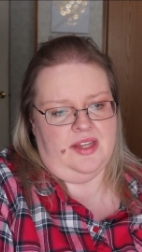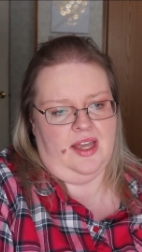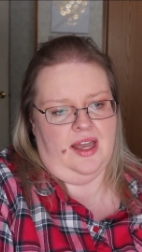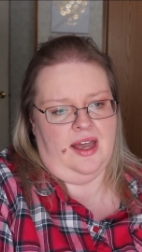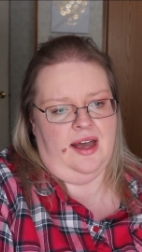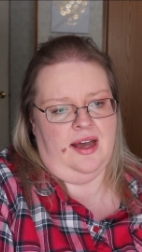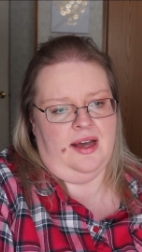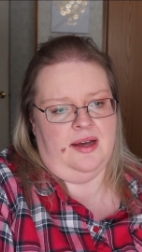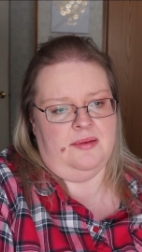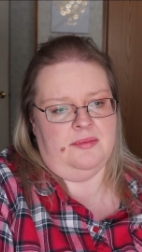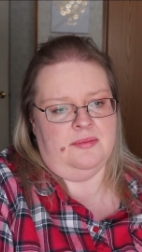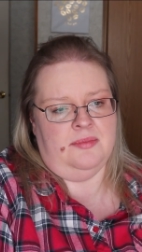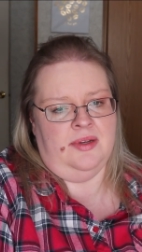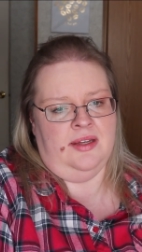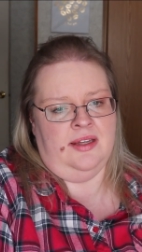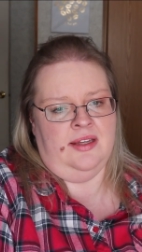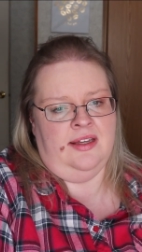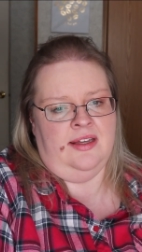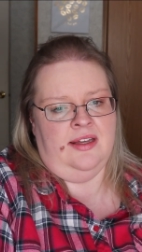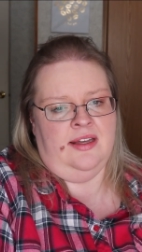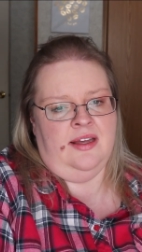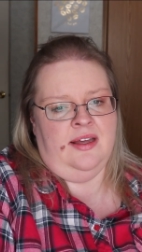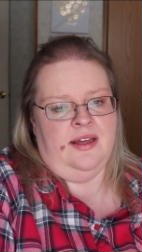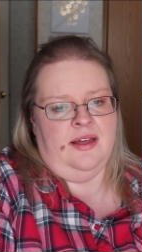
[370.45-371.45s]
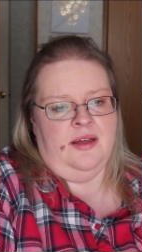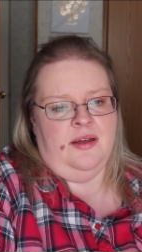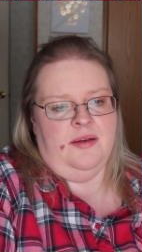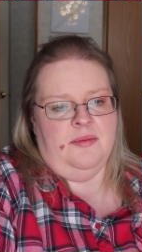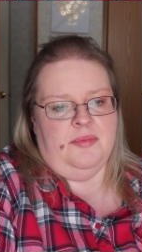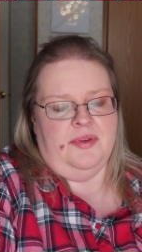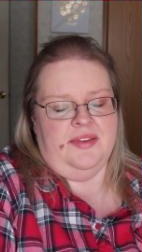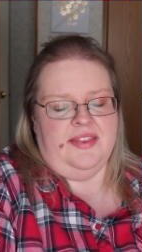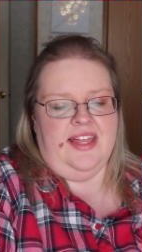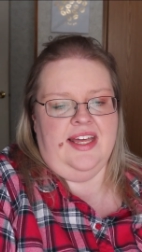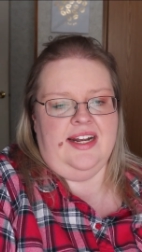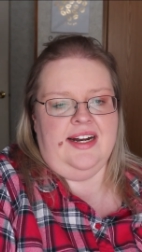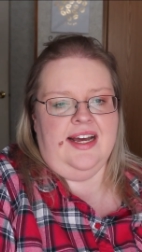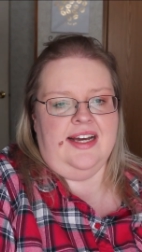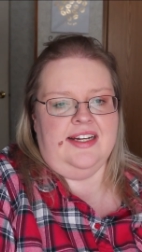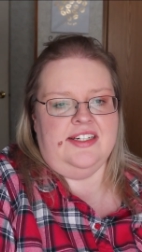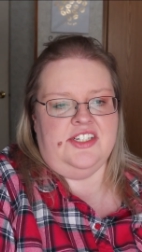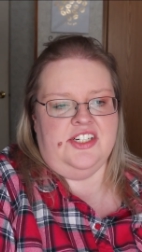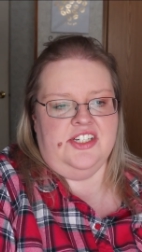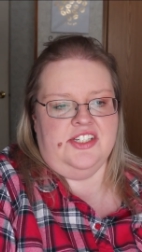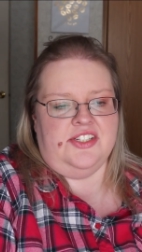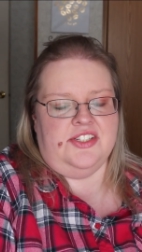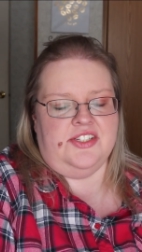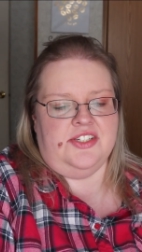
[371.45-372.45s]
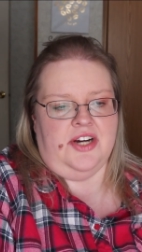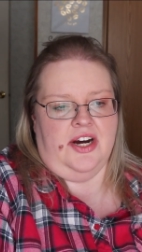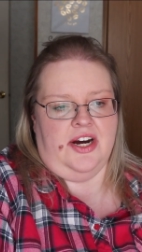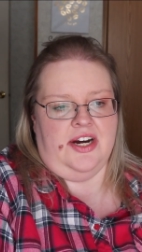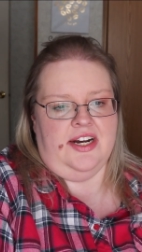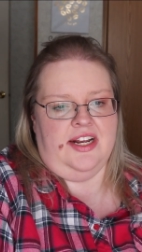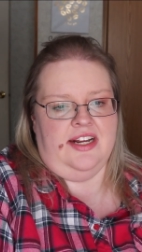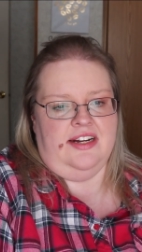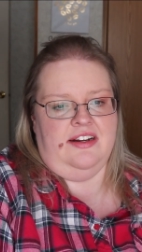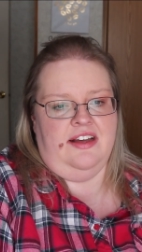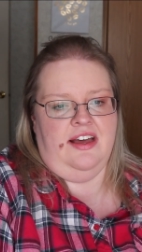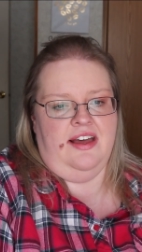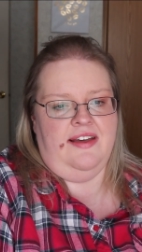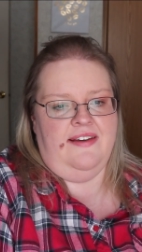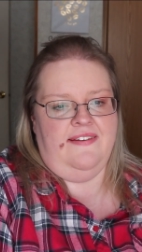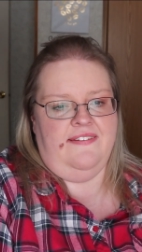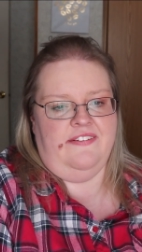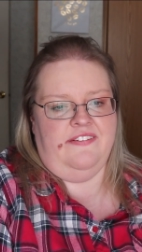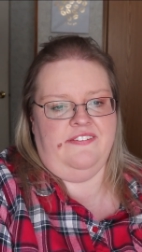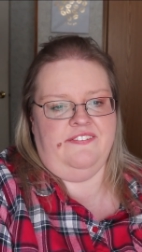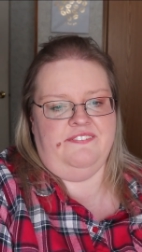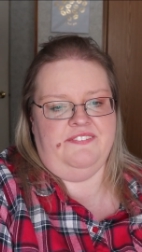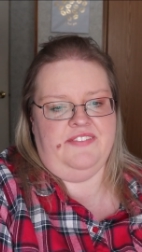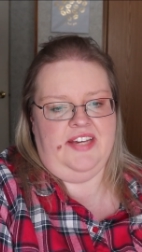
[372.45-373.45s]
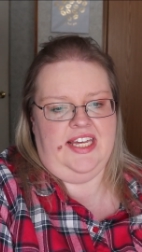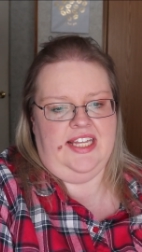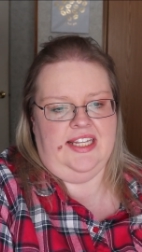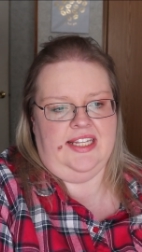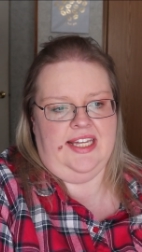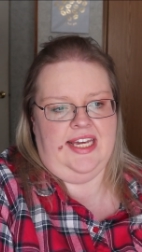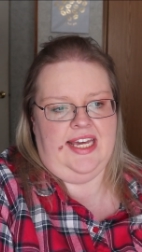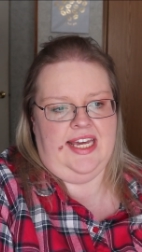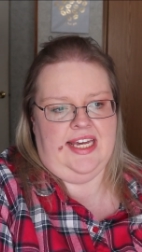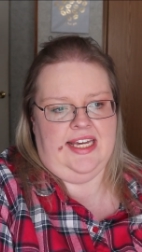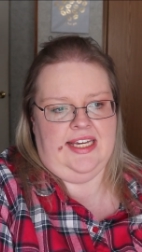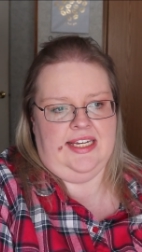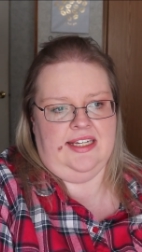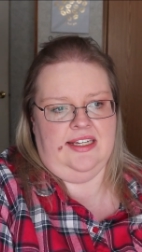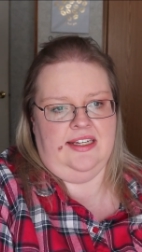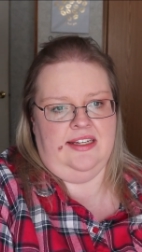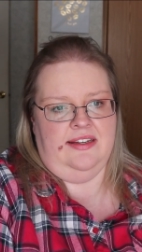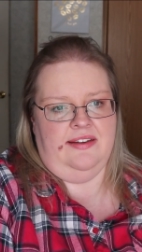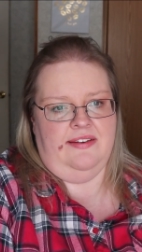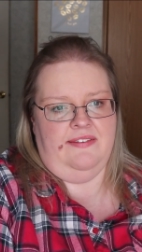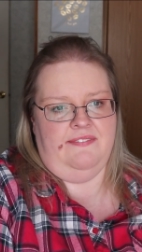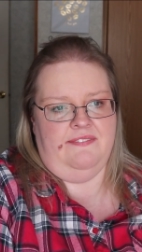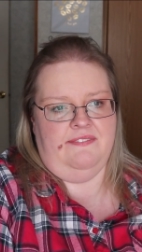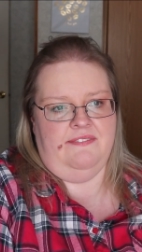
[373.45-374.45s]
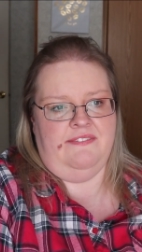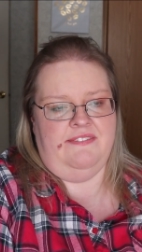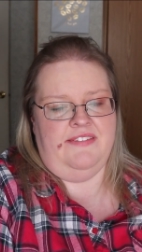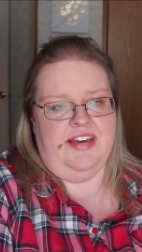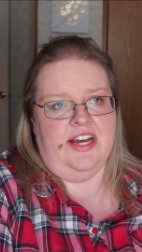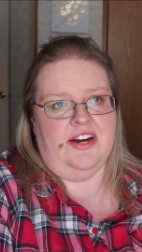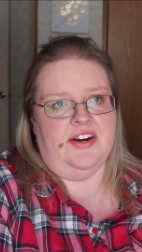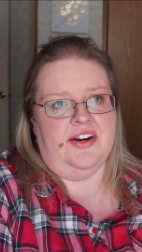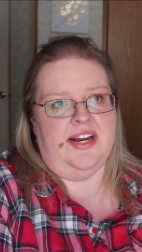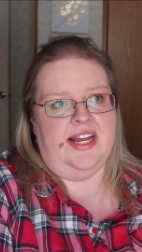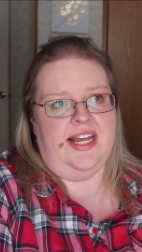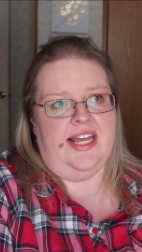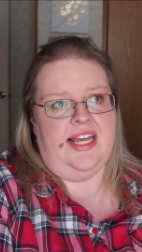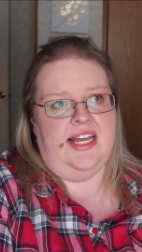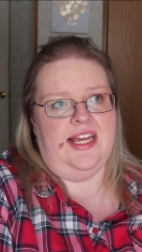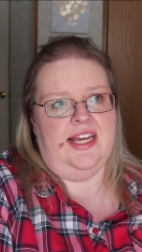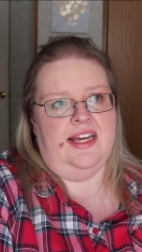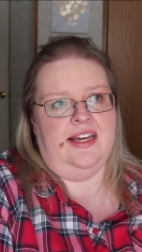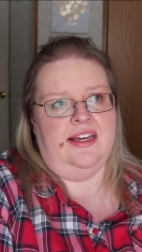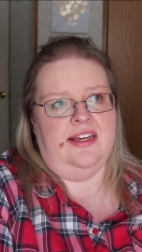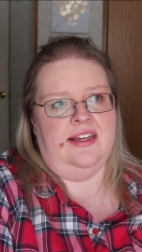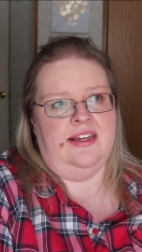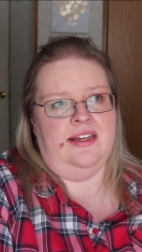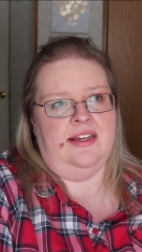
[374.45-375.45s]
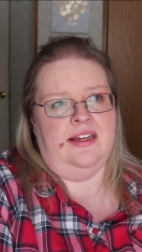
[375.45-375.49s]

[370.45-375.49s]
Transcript: Um, but then I just started feeling very,